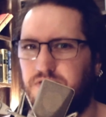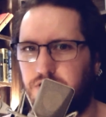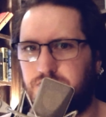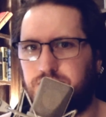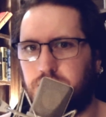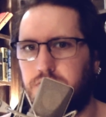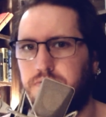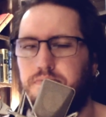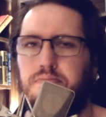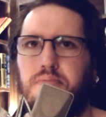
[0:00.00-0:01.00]
your full
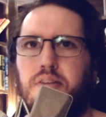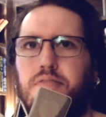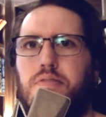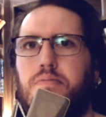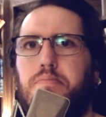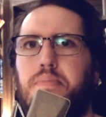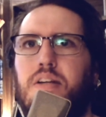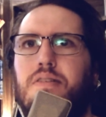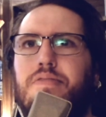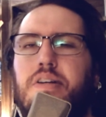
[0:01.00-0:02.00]
the full
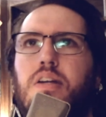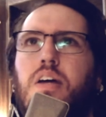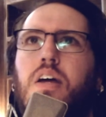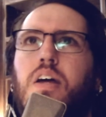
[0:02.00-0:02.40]
meat of it.